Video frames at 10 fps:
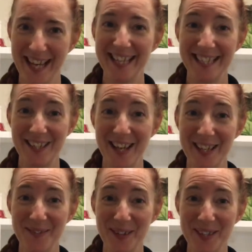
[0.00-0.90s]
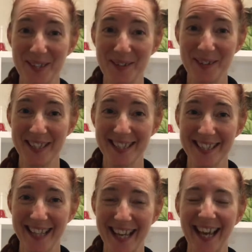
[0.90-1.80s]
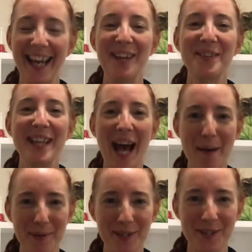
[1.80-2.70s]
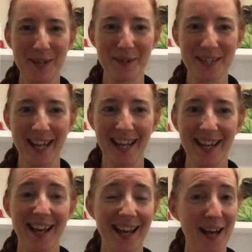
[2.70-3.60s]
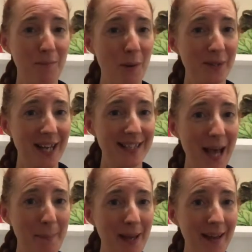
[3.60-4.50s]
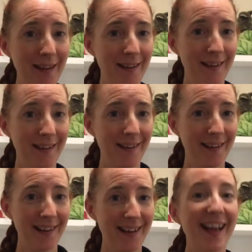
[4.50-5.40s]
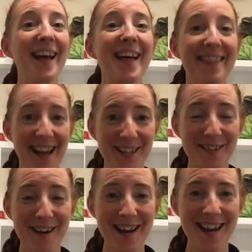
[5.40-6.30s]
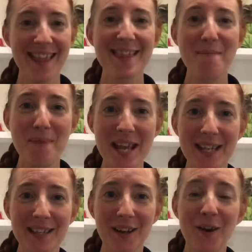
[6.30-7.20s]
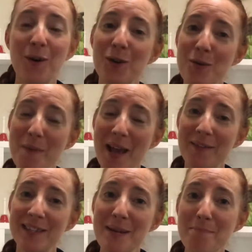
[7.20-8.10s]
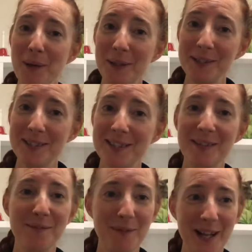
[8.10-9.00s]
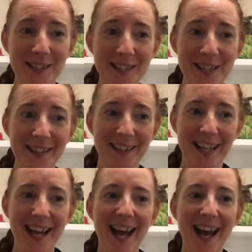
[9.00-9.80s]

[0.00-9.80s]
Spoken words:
Did you guess what the song was? It was Apple Tree, wasn't it? And what was I tapping? That's right, the beat, or you may have said pulse. Well done.